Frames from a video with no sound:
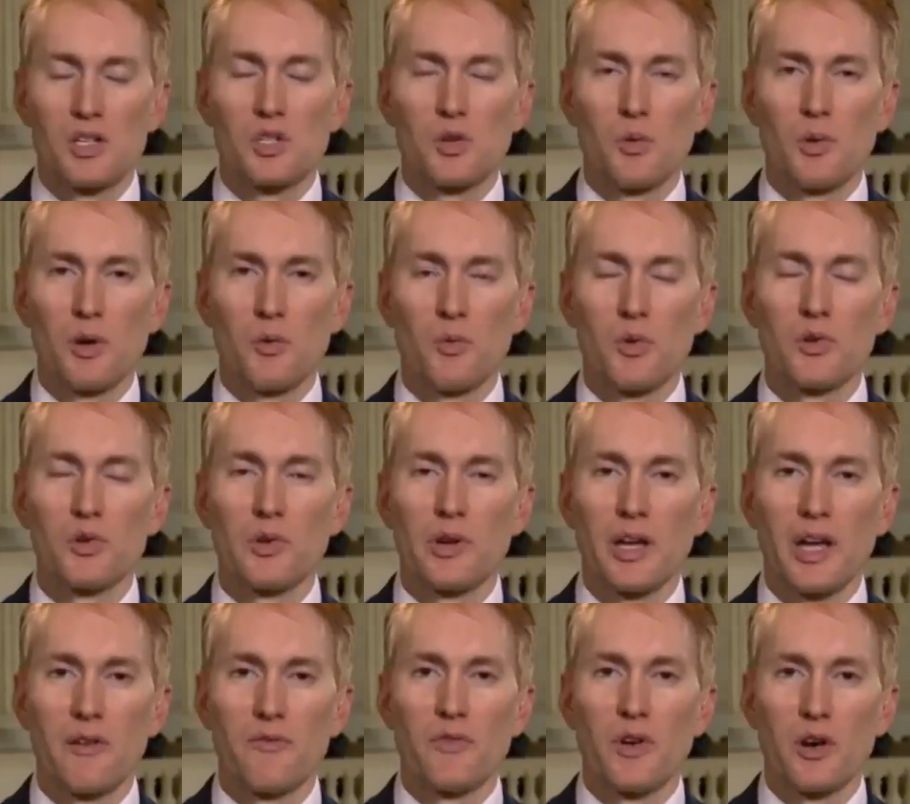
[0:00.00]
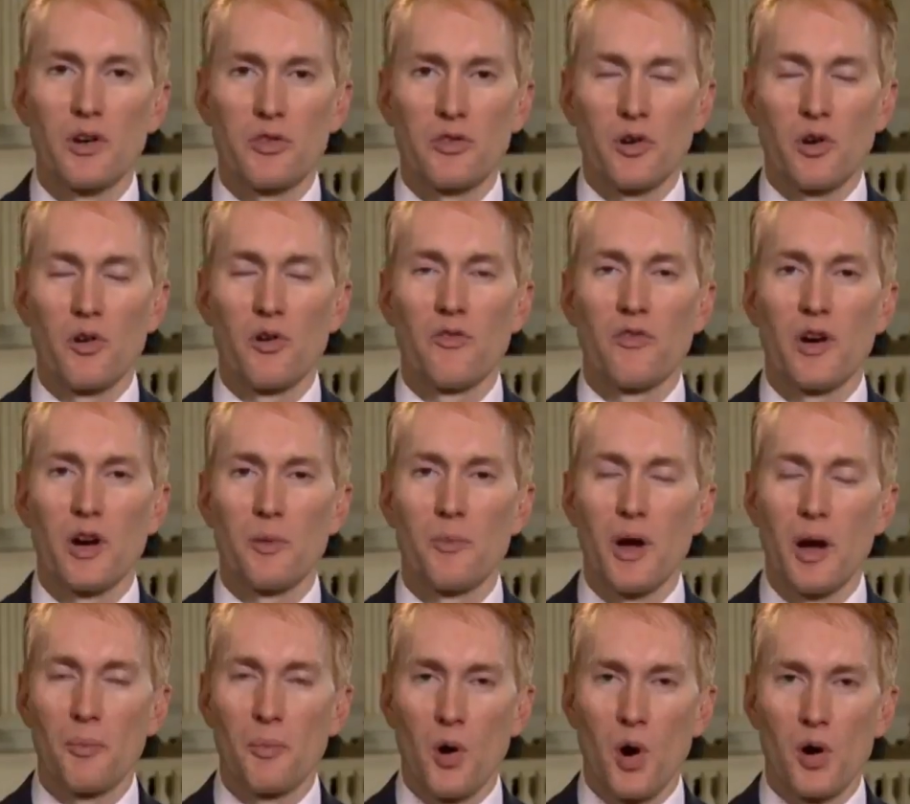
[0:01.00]
Yeah, so we're doing a very thorough,
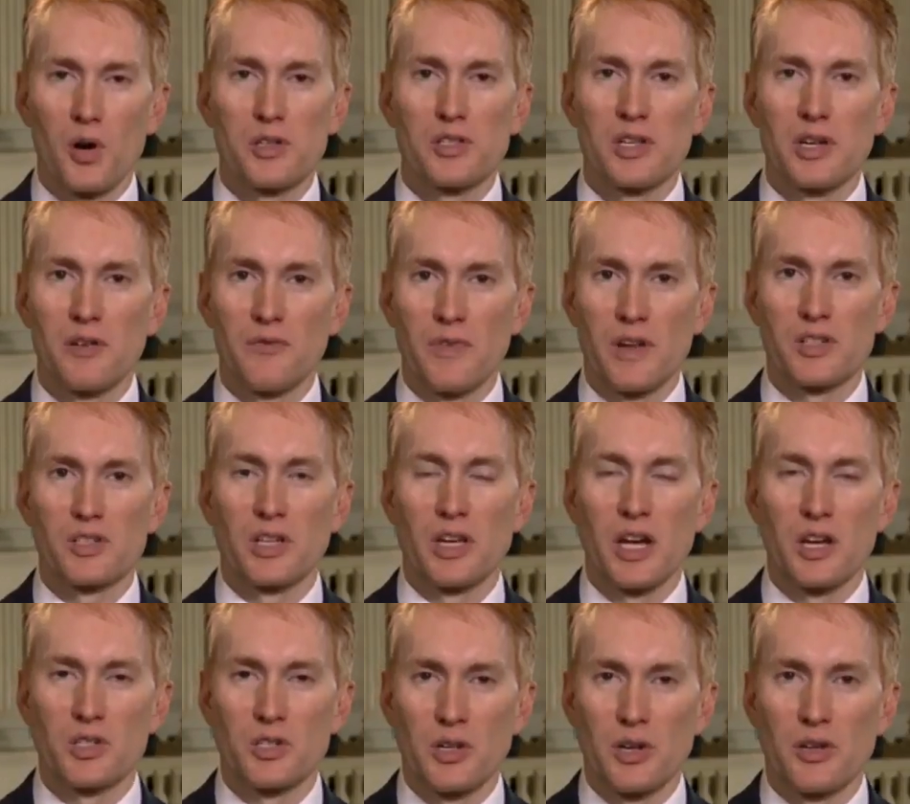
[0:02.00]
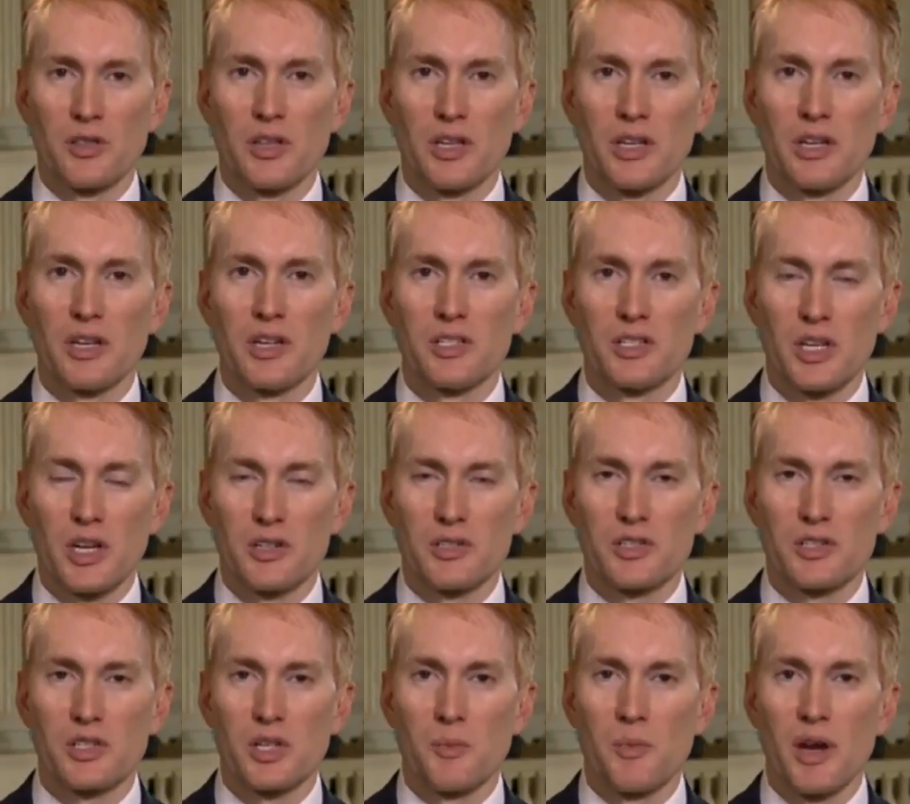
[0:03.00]
very bipartisan investigation on the
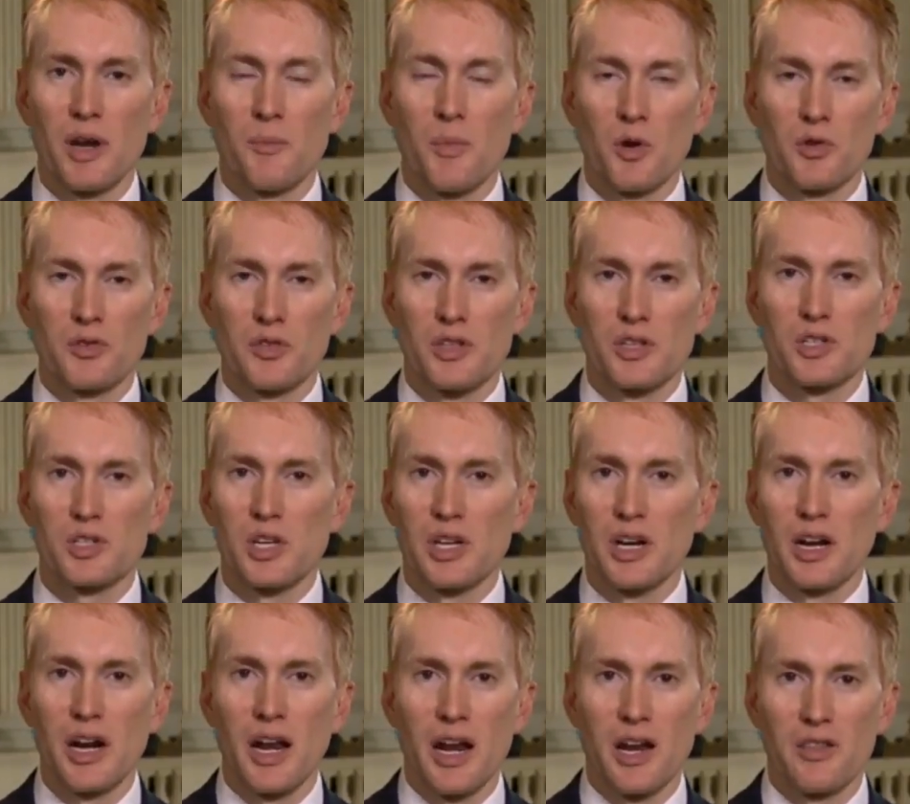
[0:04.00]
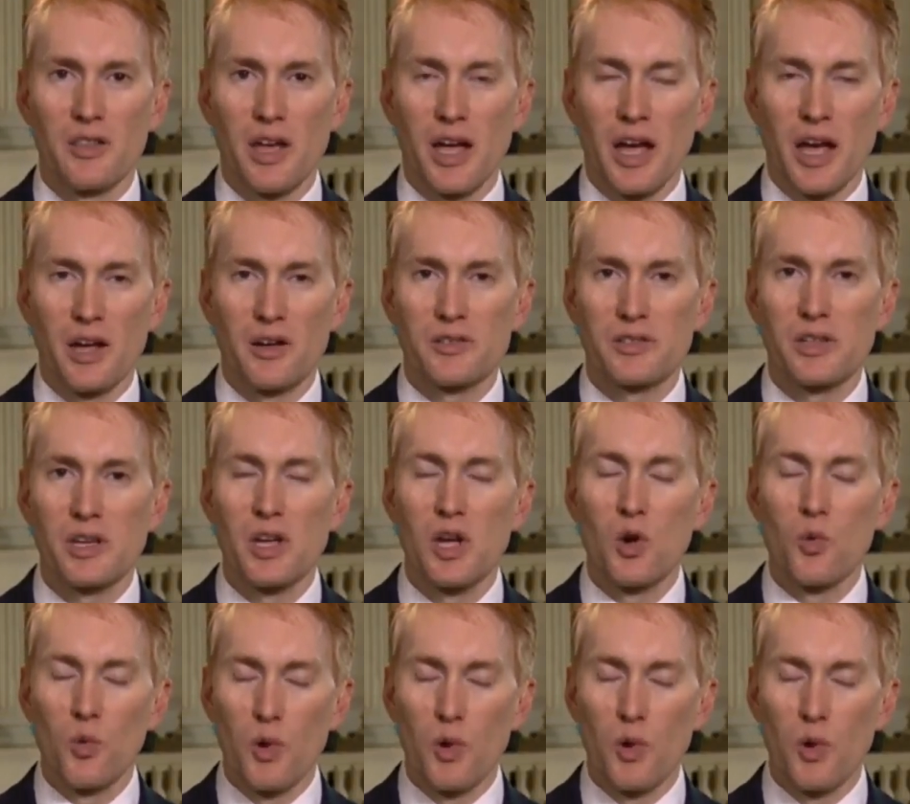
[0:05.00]
Intelligence Committee, both in the Senate and in the House.